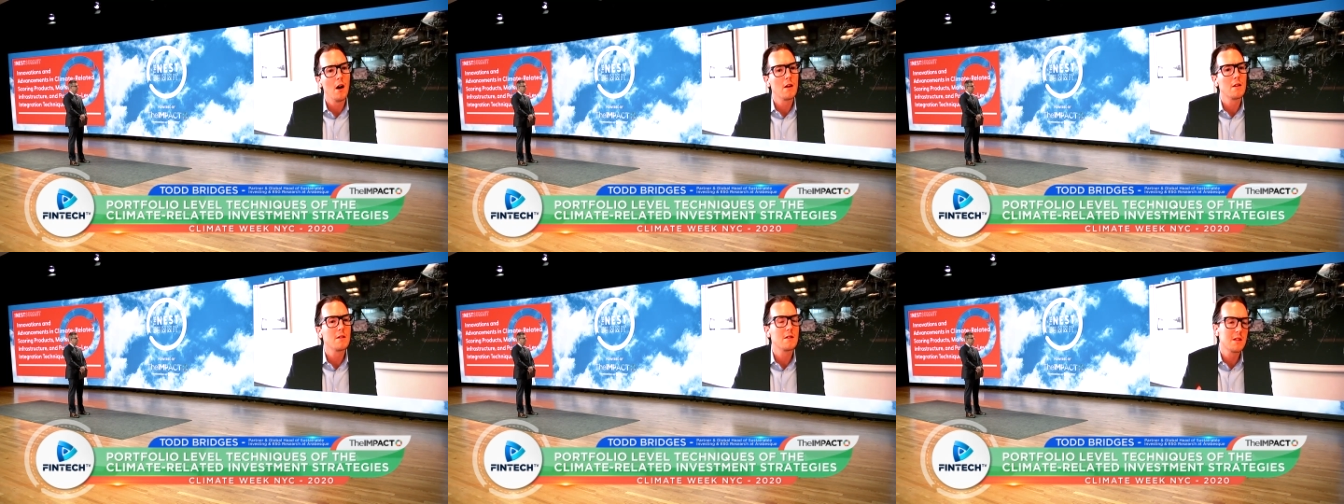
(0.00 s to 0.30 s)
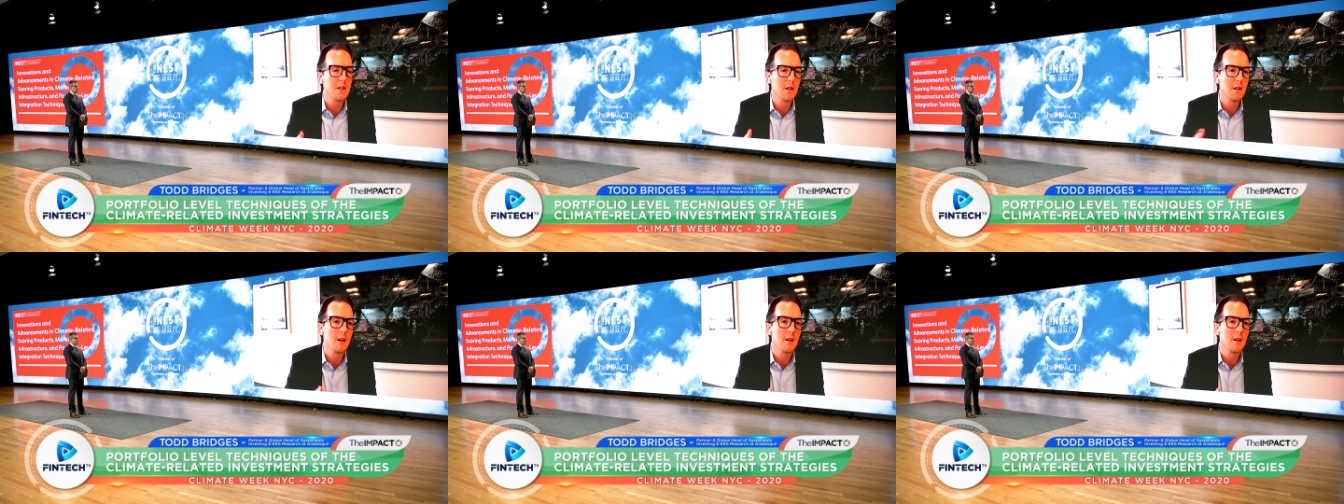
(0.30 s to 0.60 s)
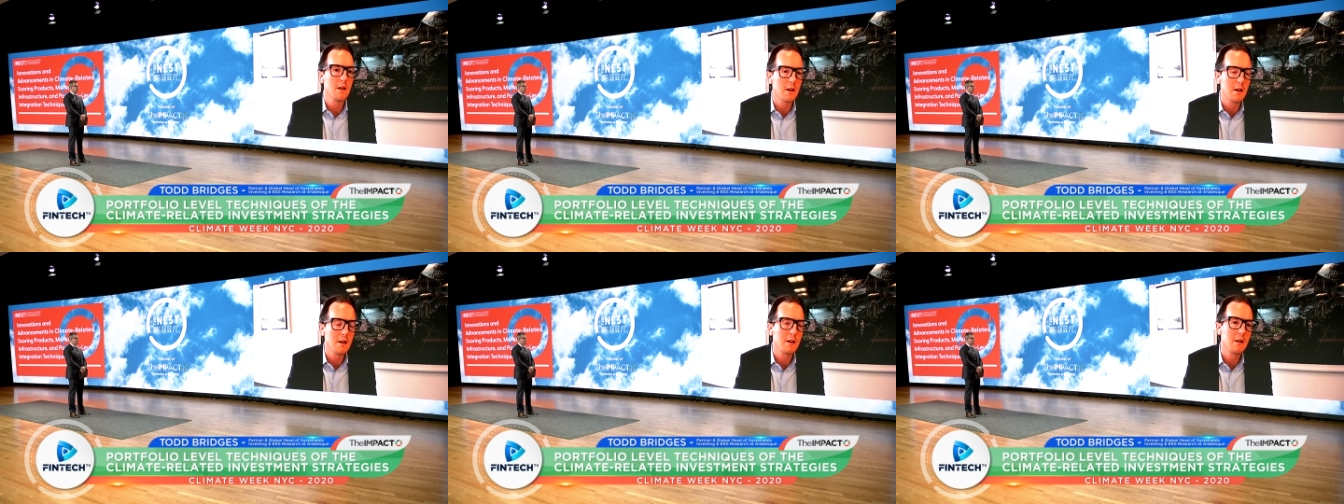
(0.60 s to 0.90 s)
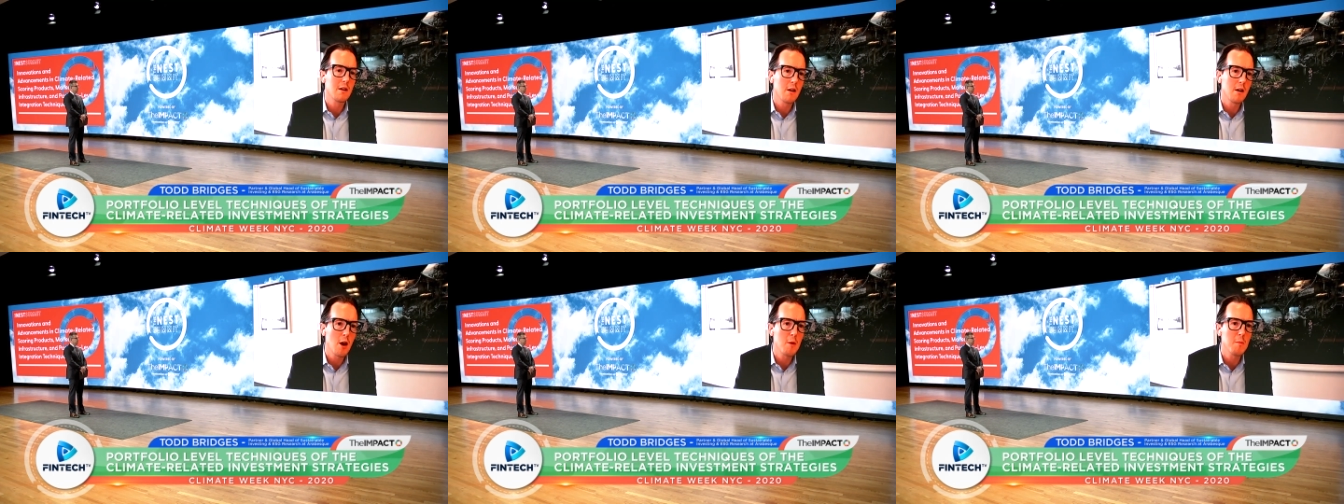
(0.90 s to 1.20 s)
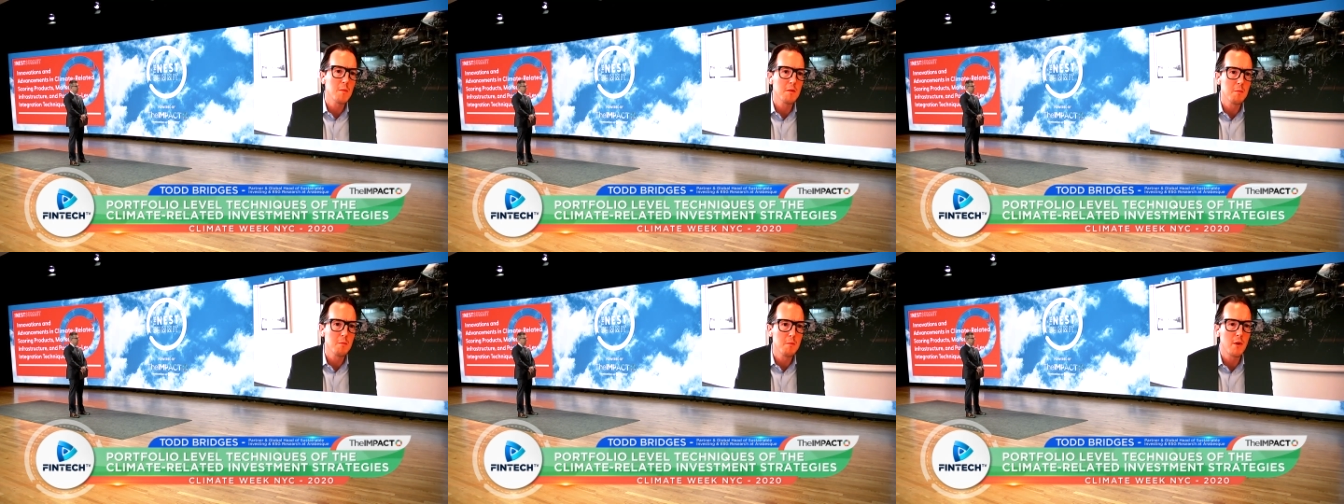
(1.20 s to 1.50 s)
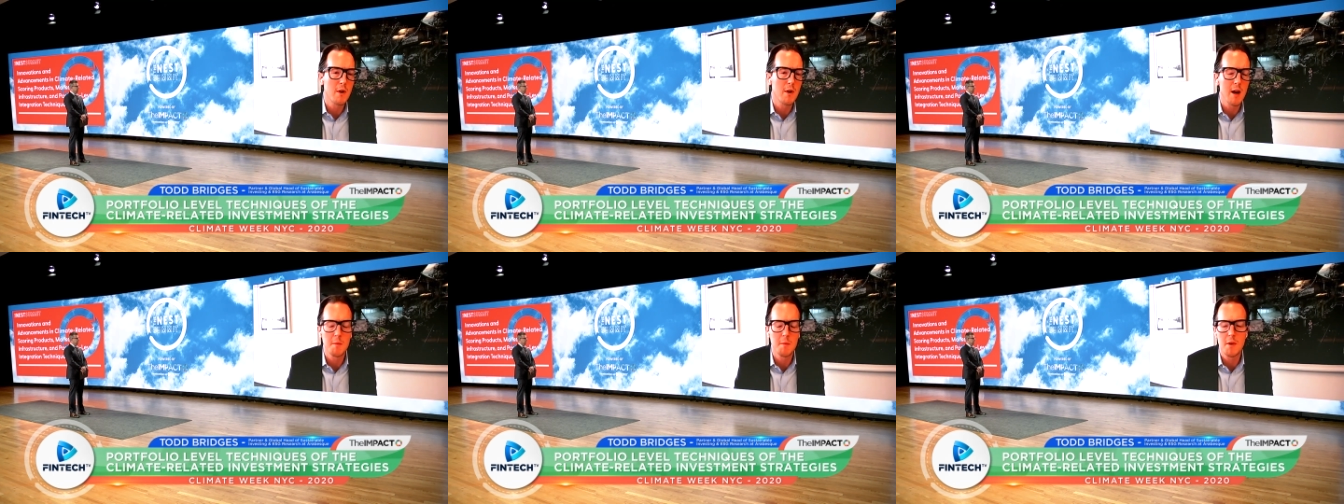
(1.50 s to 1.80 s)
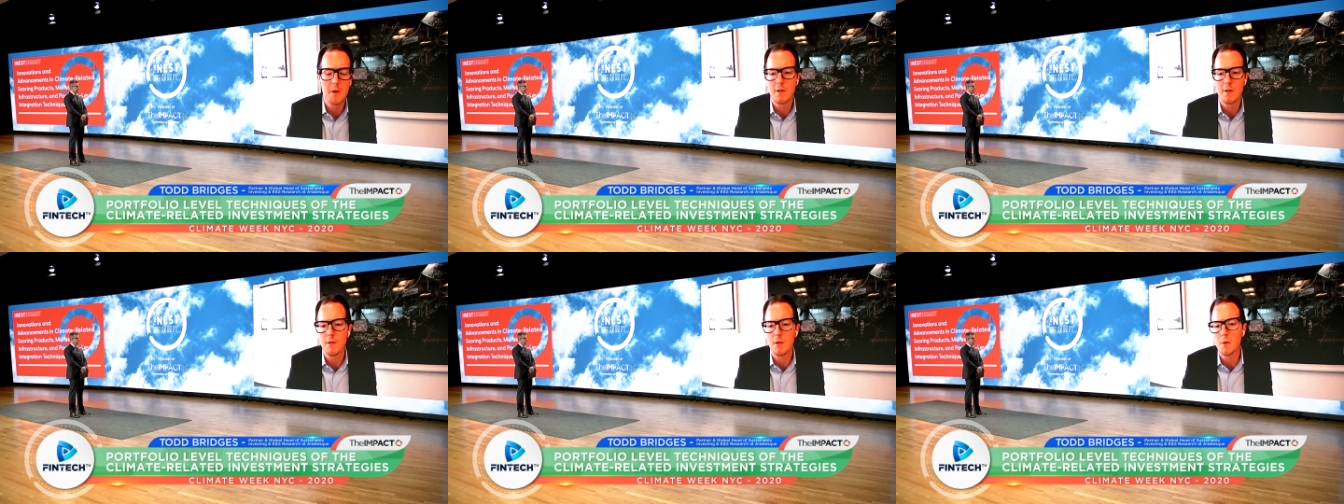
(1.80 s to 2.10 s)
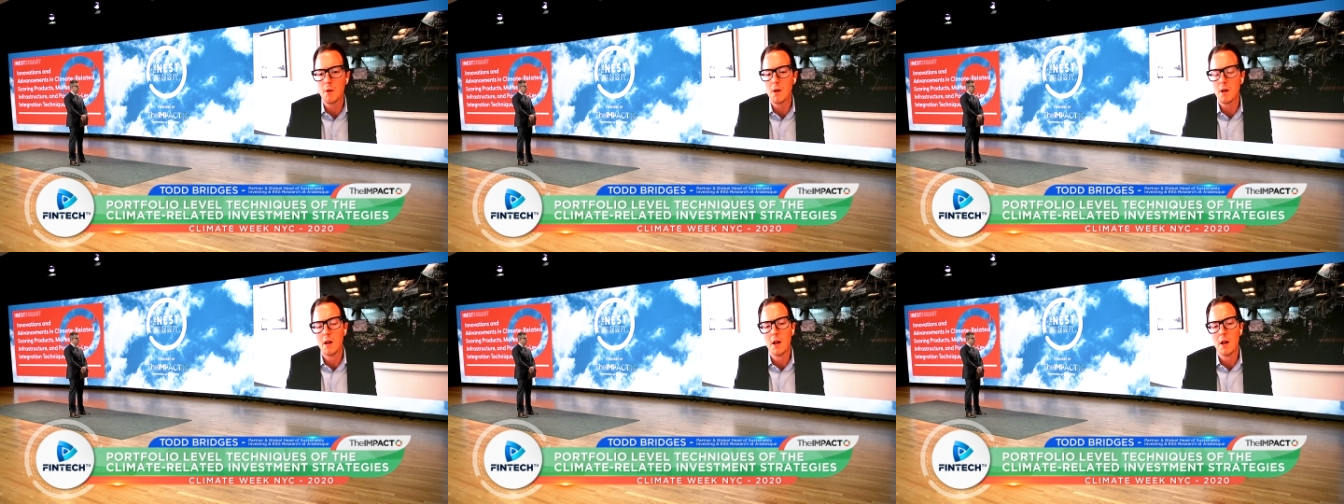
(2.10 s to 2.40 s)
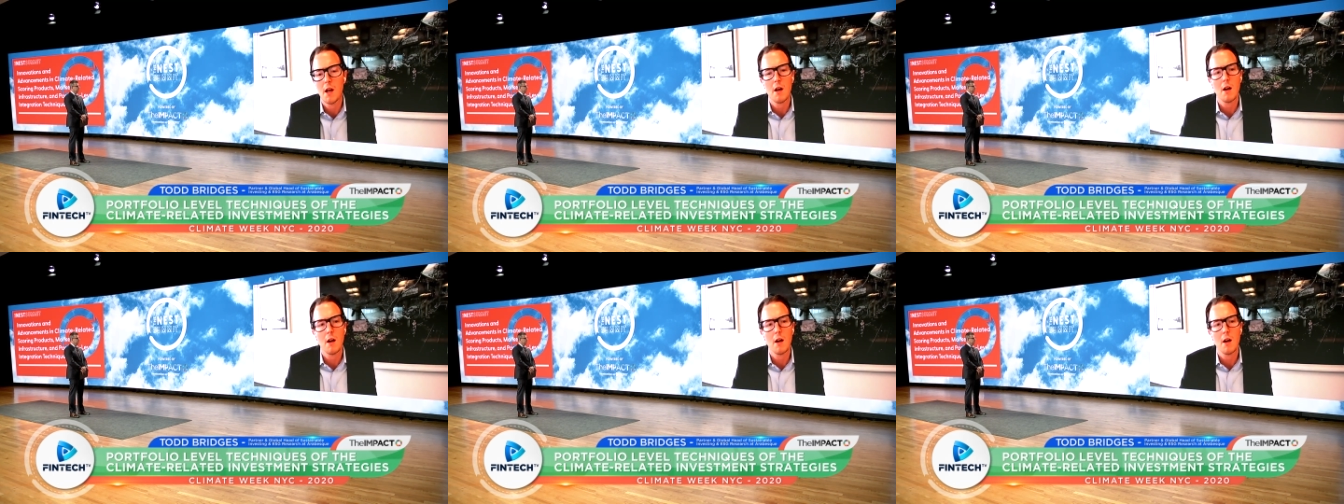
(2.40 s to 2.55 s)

still on a carbon parameter, if you will,